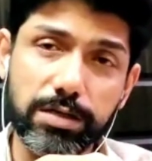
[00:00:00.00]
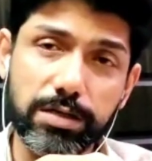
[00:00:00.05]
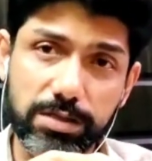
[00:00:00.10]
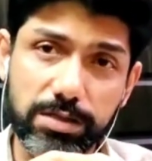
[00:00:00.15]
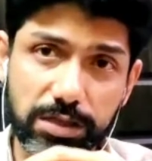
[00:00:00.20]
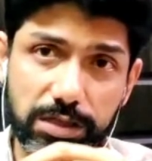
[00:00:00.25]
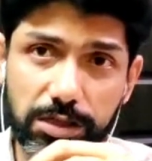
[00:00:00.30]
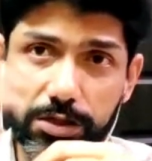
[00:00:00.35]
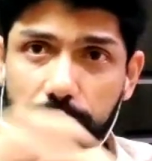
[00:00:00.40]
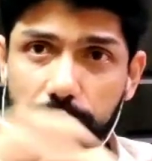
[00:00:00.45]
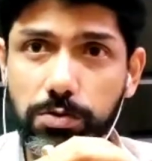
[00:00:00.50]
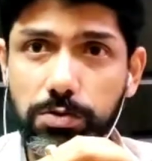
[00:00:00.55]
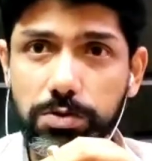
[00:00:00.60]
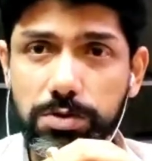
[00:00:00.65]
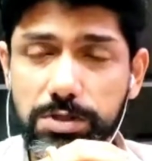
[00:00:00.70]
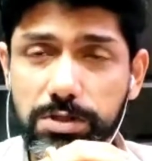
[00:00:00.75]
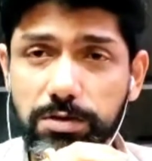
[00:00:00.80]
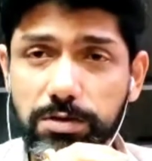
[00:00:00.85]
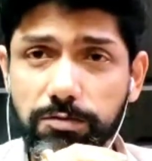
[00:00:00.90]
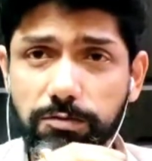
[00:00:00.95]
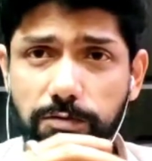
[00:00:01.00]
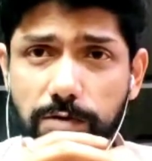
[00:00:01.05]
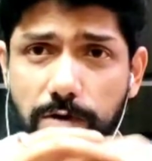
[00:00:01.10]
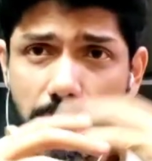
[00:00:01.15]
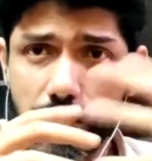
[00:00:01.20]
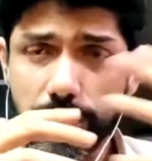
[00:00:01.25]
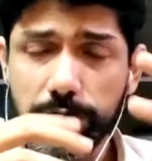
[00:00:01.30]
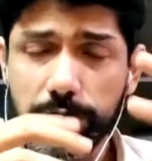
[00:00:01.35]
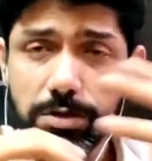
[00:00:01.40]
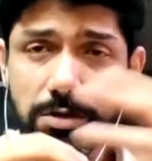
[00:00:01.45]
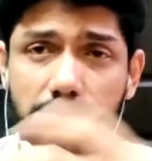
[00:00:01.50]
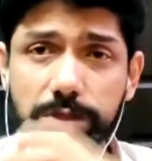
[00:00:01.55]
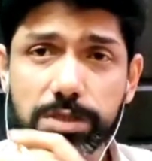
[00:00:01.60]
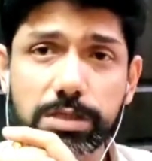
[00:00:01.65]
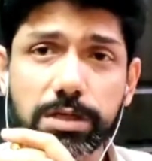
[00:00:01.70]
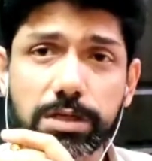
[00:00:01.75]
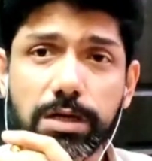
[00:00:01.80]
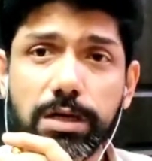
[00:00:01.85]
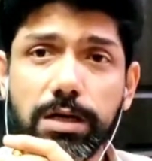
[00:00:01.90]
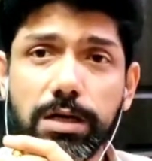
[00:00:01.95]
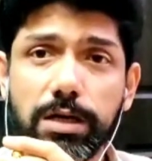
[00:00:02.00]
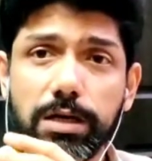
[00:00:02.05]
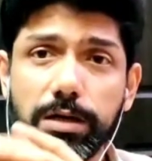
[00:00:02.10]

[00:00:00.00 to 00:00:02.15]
CEOs, founders,